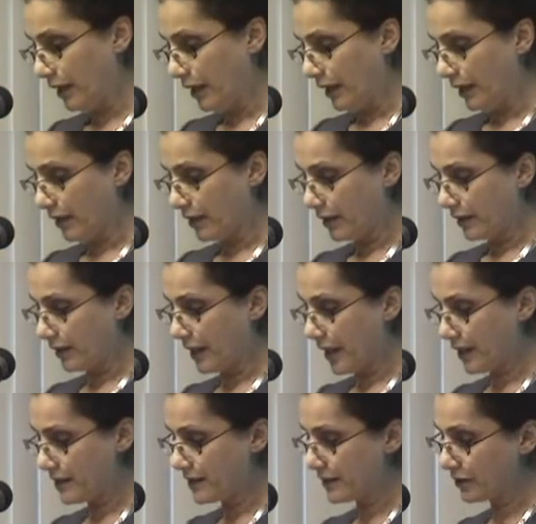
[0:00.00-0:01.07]
uh,
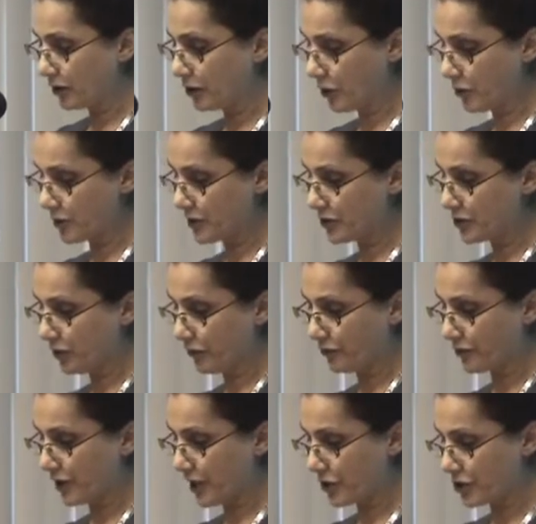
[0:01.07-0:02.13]
gains and losses of
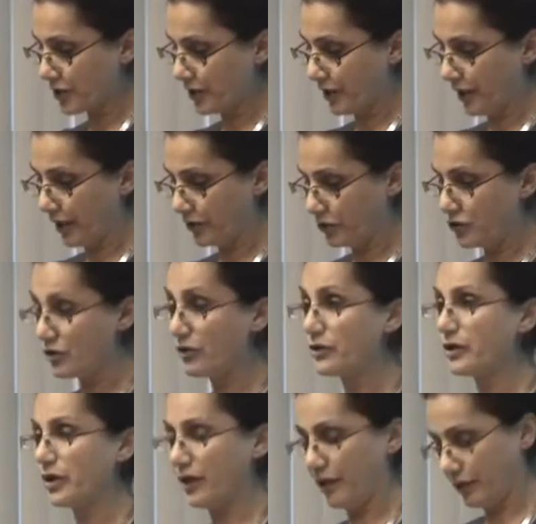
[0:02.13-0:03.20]
Russia and
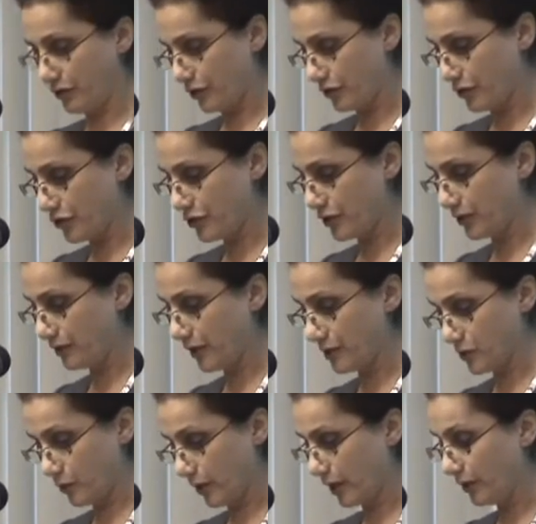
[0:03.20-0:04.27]
Turkey in the region as
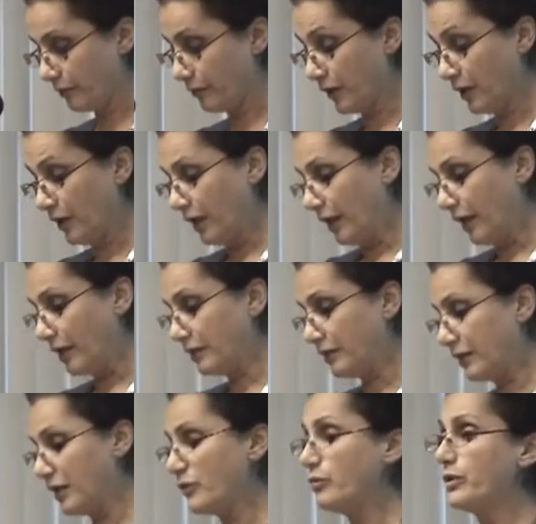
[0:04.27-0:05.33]
well. And
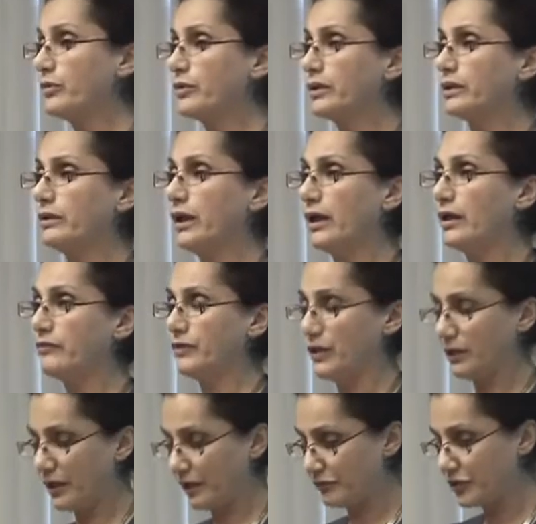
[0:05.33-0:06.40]
if we will have
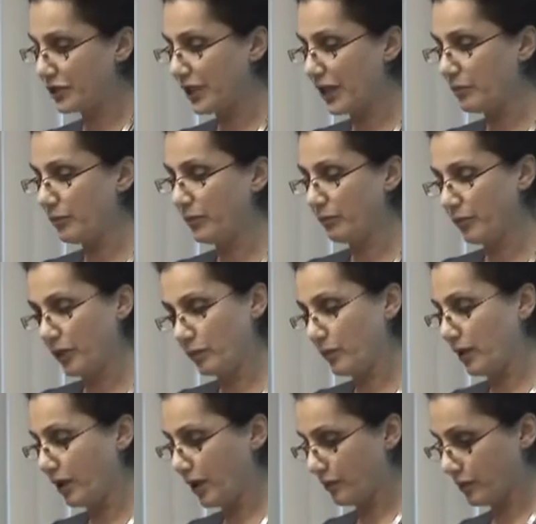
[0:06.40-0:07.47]
enough time, maybe
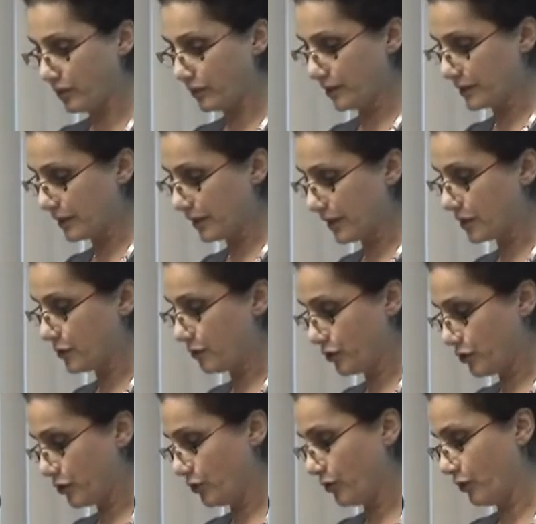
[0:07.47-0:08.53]
I will discuss with
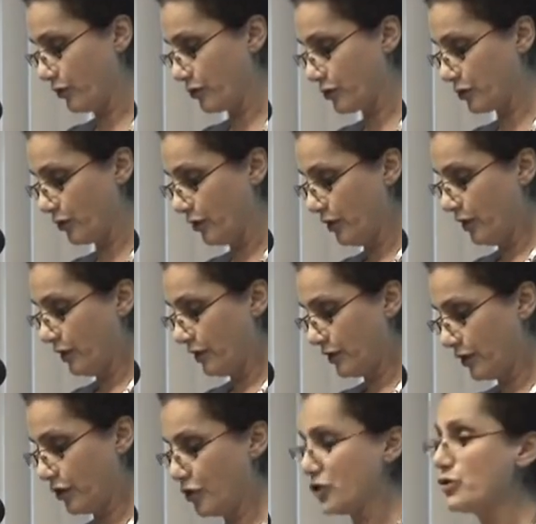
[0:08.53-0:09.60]
you also the
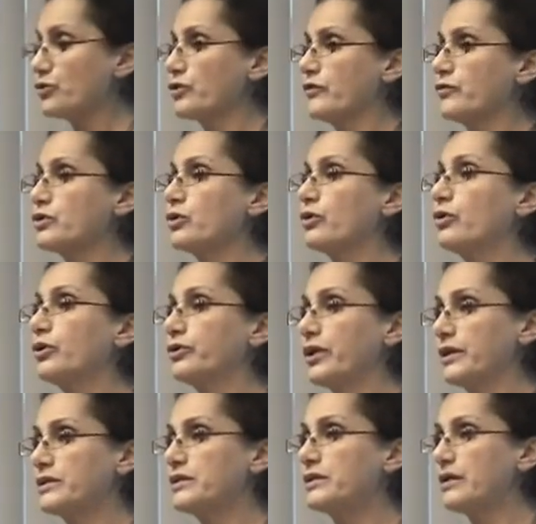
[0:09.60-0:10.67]
issues of so-called
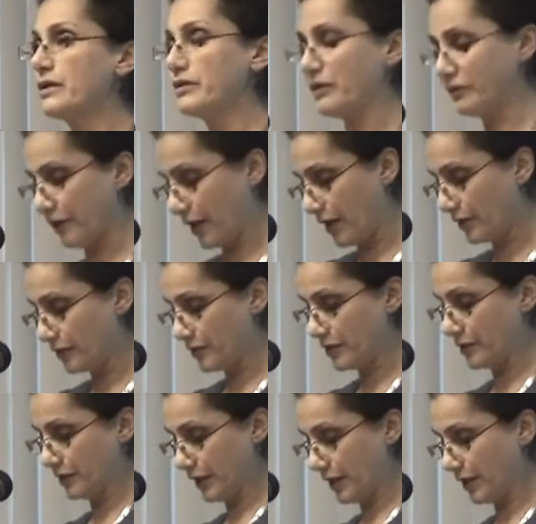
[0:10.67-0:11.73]
external actors
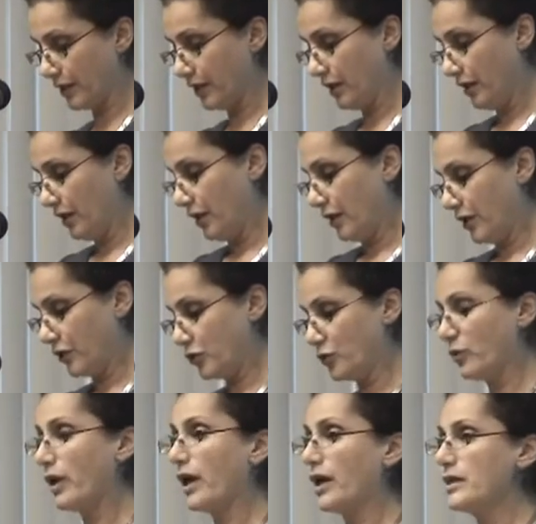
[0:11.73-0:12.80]
like U
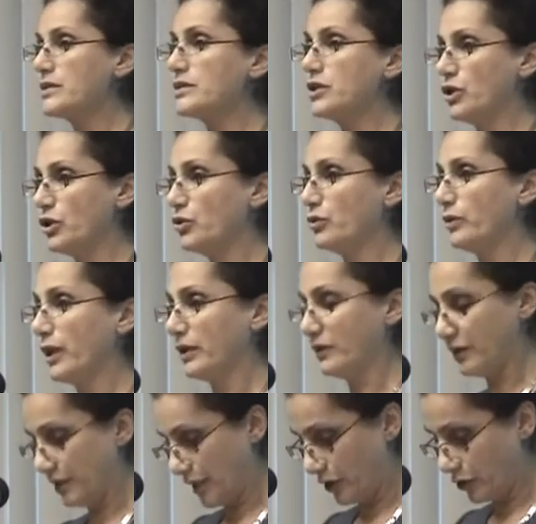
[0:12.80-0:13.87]
S, E U and
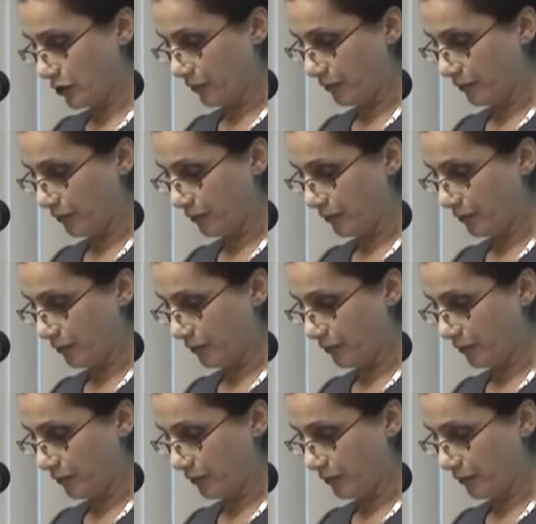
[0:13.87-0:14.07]
NATO.